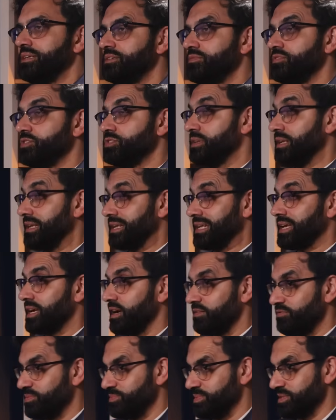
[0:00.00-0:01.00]
This is an individual that the
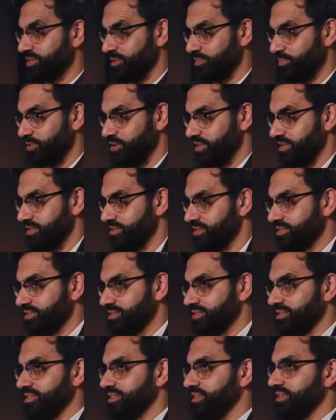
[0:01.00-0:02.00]
government
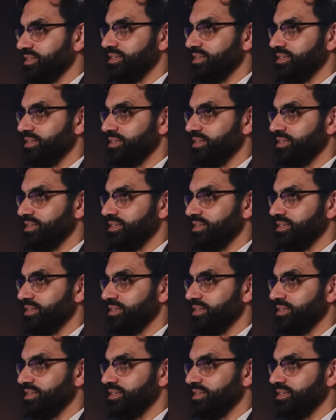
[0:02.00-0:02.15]
appoints.